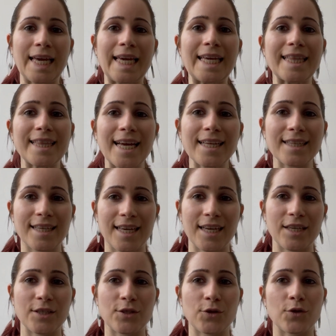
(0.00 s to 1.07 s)
In that
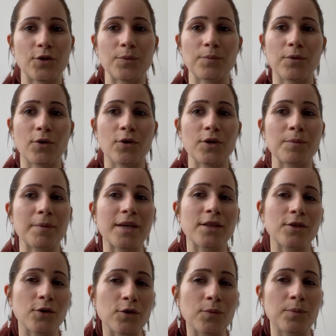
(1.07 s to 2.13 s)
case, your employee might
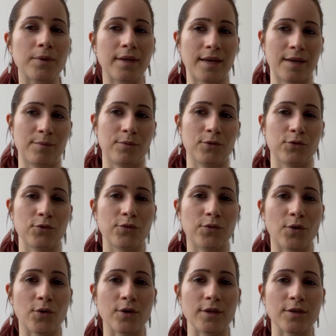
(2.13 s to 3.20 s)
not be able to
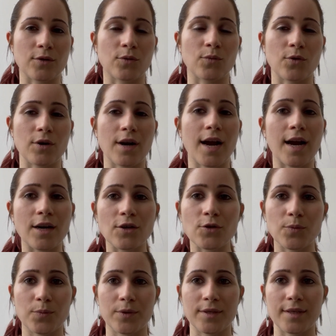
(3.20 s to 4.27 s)
focus on work
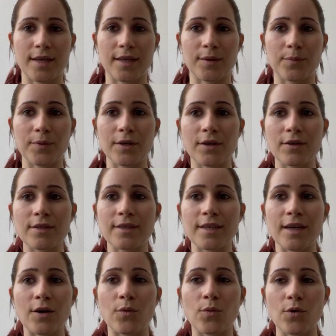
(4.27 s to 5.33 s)
100% because they
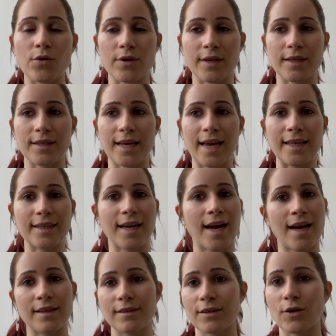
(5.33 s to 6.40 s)
are worried and
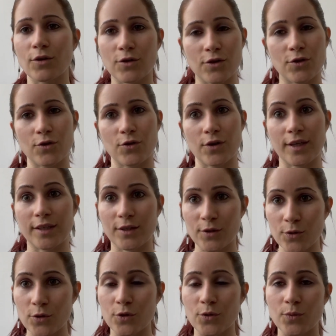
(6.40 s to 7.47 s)
can't concentrate as
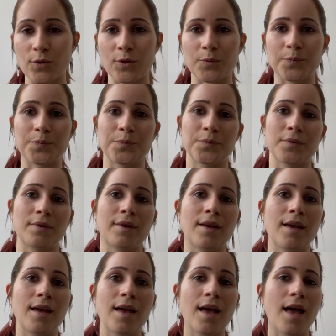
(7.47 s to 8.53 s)
usual.
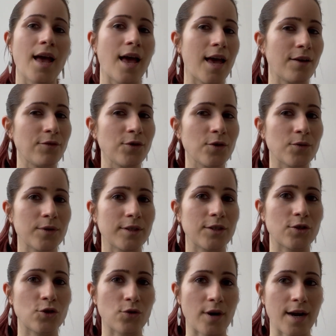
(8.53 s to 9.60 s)
Have you already
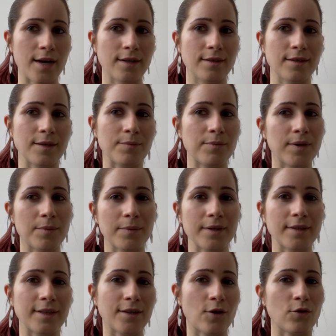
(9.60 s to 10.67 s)
tried
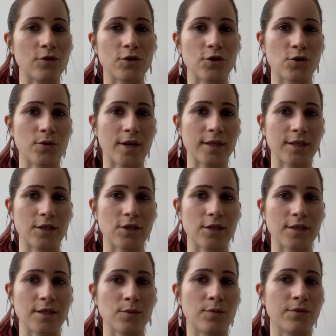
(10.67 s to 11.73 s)
implementing other
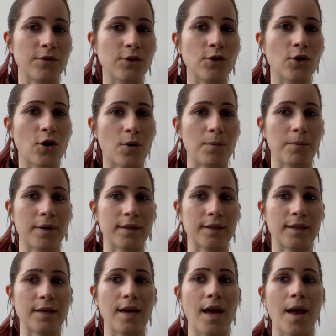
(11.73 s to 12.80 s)
strategies within your
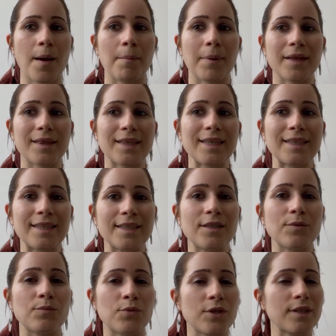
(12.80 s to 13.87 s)
company, but they
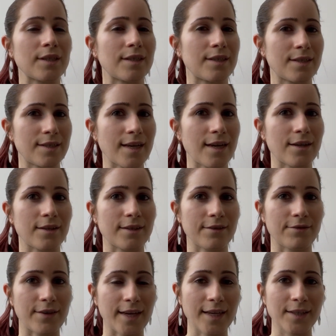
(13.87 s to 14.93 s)
didn't bring the desired
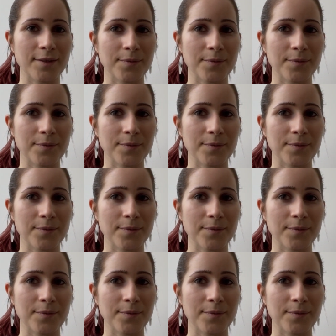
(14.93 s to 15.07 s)
effect?